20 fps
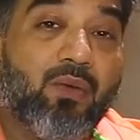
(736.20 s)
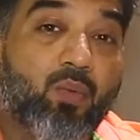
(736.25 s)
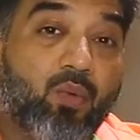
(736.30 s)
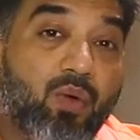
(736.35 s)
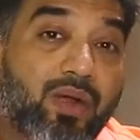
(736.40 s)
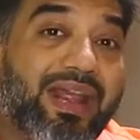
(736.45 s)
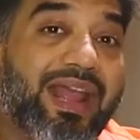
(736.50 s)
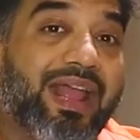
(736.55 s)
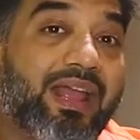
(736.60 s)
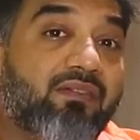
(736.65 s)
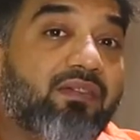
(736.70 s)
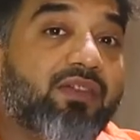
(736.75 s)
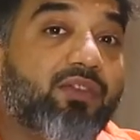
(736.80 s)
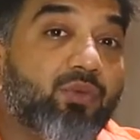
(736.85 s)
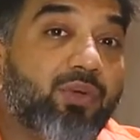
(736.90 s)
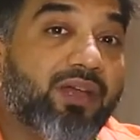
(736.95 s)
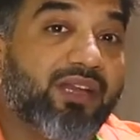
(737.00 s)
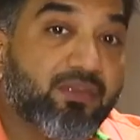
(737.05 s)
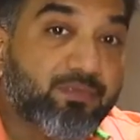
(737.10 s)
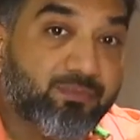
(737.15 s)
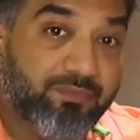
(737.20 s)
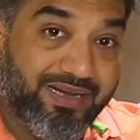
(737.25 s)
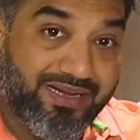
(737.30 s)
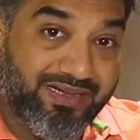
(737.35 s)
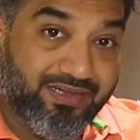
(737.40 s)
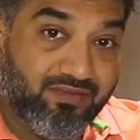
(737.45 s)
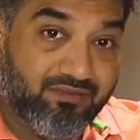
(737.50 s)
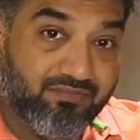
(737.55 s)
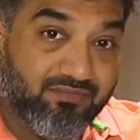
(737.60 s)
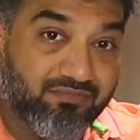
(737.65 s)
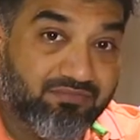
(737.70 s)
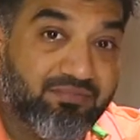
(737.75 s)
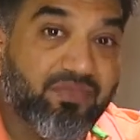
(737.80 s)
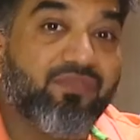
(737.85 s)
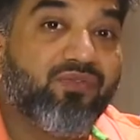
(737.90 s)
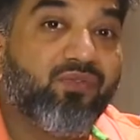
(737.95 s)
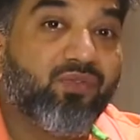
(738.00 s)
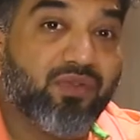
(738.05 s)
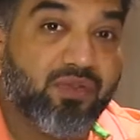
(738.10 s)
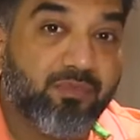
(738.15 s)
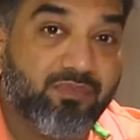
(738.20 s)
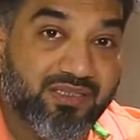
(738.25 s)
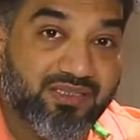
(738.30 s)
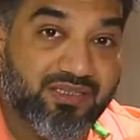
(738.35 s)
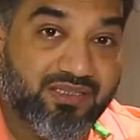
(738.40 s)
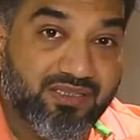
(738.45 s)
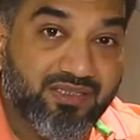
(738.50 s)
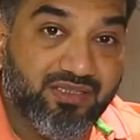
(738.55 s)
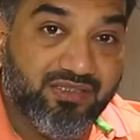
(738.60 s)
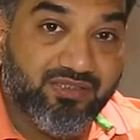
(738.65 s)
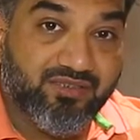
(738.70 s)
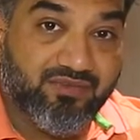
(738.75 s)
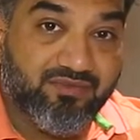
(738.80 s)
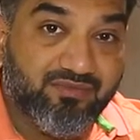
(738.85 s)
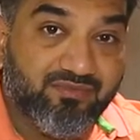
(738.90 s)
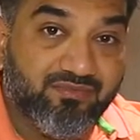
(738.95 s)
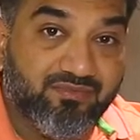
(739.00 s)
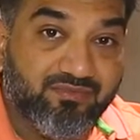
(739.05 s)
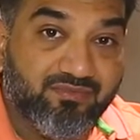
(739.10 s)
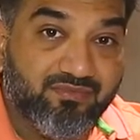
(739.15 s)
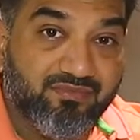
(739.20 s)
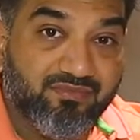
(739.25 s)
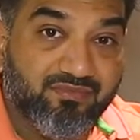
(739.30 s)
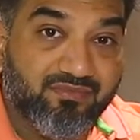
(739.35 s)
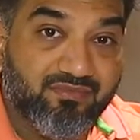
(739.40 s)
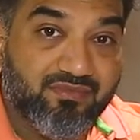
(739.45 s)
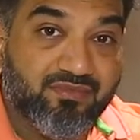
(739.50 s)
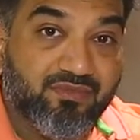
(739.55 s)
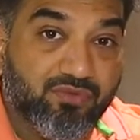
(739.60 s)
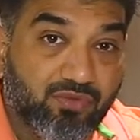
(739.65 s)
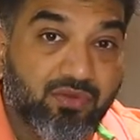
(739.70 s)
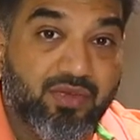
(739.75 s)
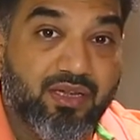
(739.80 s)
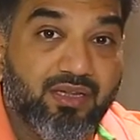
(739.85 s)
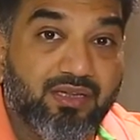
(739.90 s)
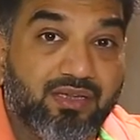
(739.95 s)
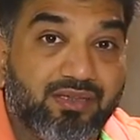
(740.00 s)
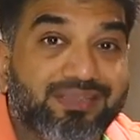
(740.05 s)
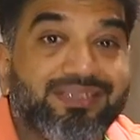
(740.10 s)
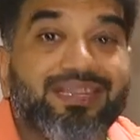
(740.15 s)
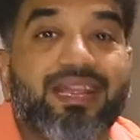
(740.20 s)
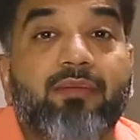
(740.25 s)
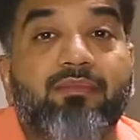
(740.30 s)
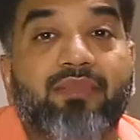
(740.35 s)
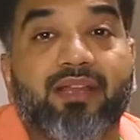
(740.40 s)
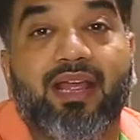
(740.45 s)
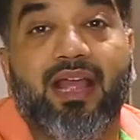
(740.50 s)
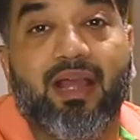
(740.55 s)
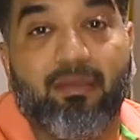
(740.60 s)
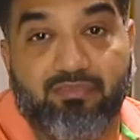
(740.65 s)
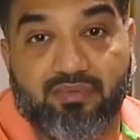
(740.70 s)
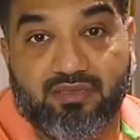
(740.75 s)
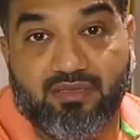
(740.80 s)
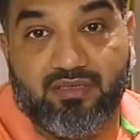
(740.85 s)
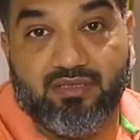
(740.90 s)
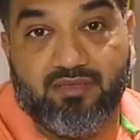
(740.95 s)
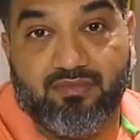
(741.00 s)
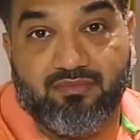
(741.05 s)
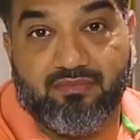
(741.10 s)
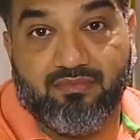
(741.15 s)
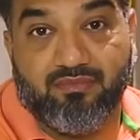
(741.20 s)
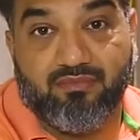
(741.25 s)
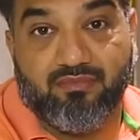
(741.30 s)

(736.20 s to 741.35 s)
whatever you expect before the presentation, okay, same thing happens.